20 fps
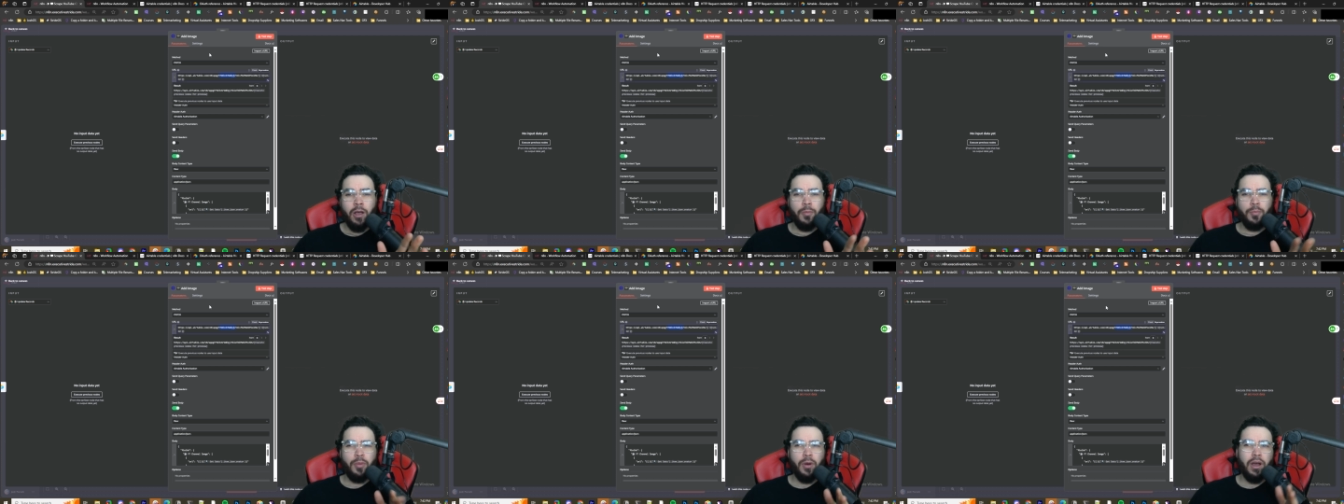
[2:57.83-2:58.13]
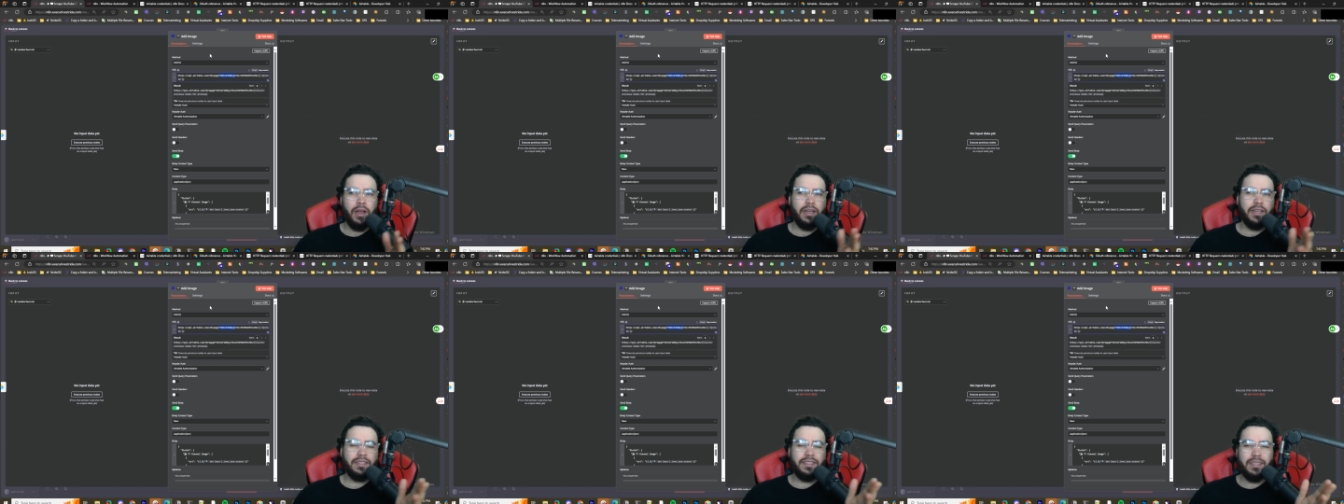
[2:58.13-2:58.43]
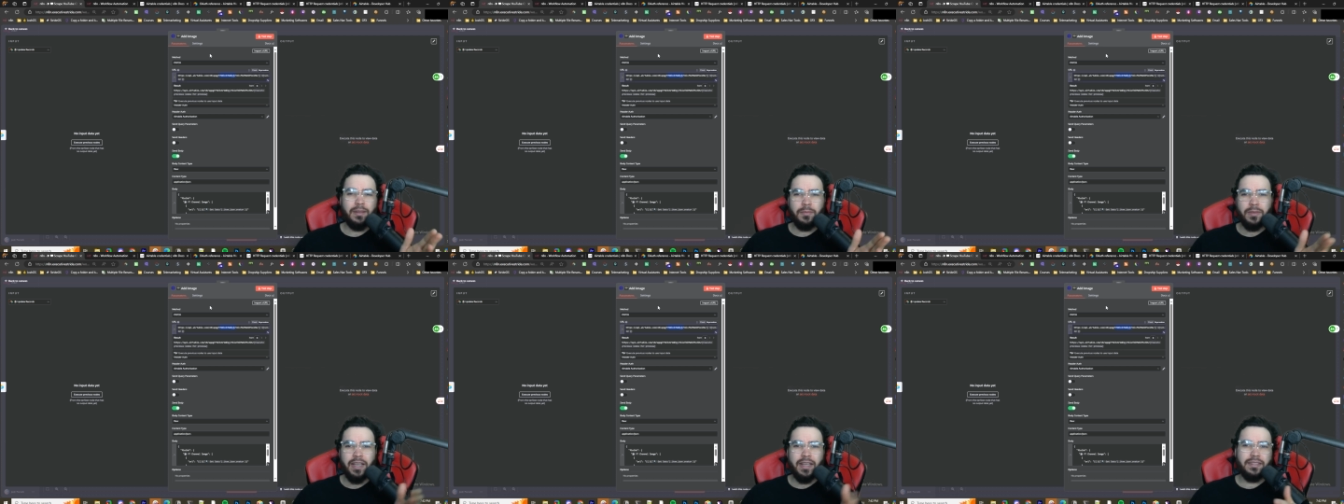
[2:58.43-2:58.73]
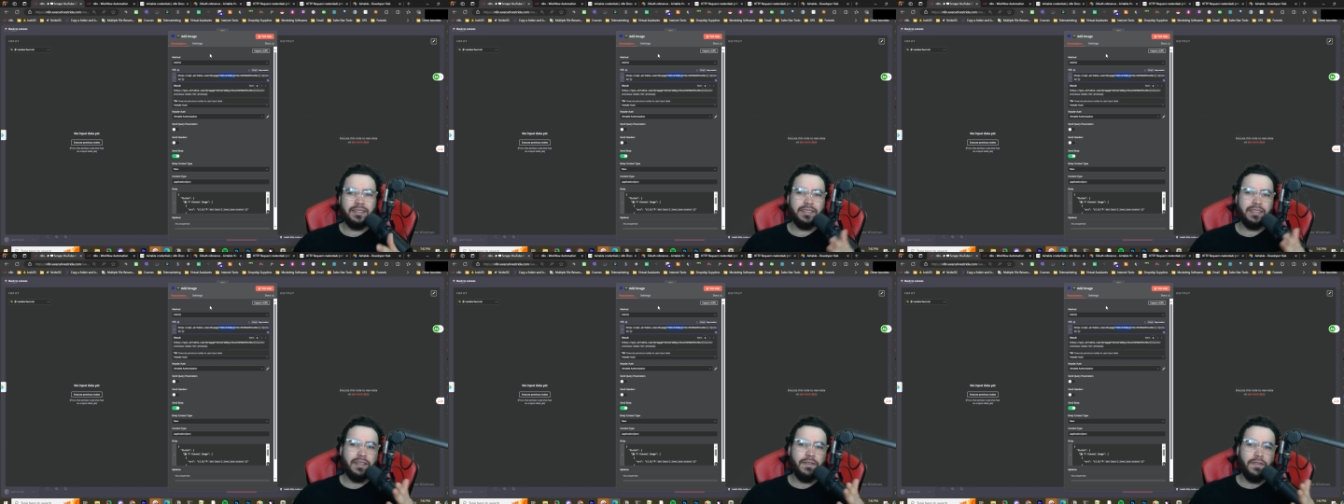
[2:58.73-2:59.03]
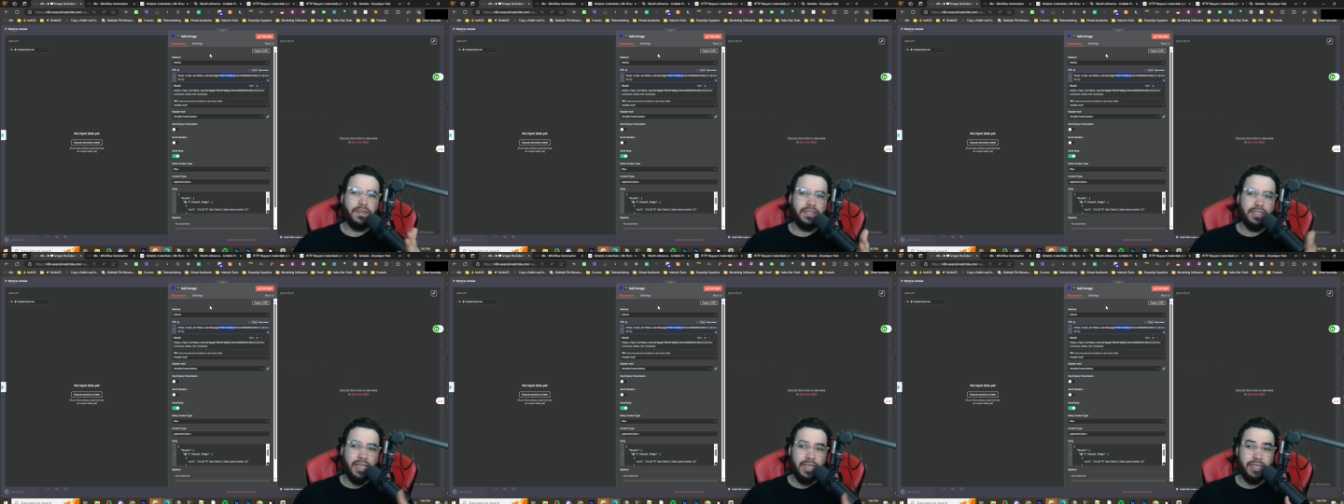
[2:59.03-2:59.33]
But in some cases, if
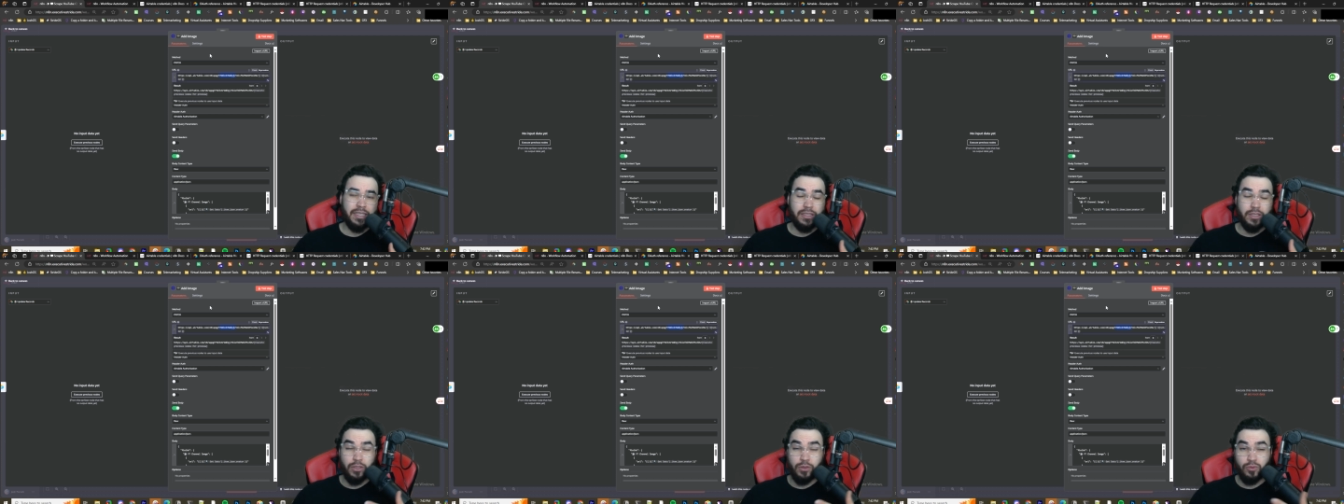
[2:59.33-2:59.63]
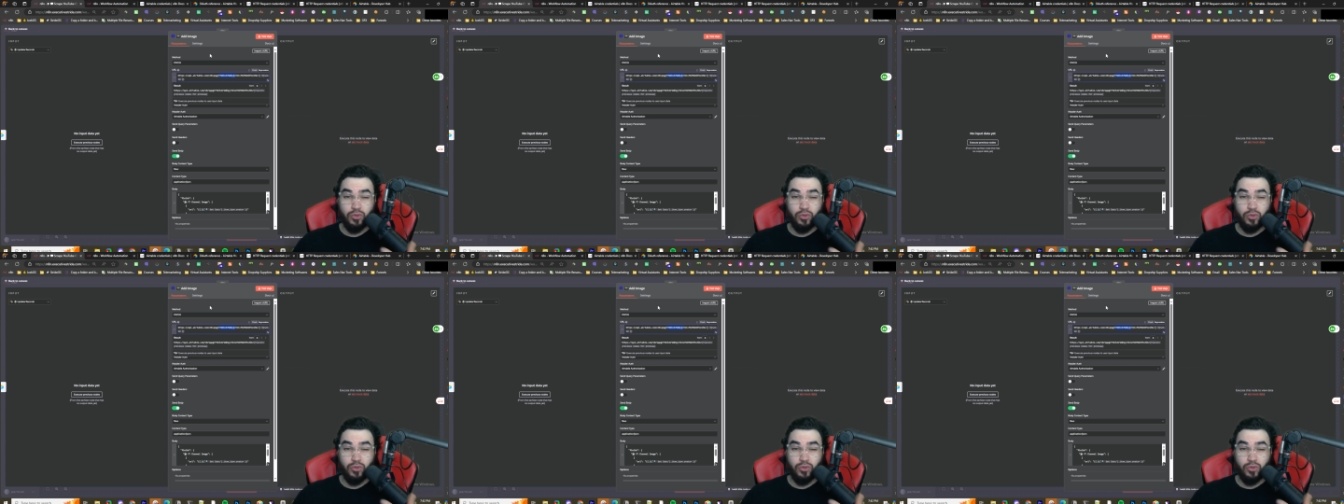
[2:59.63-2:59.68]
it's like you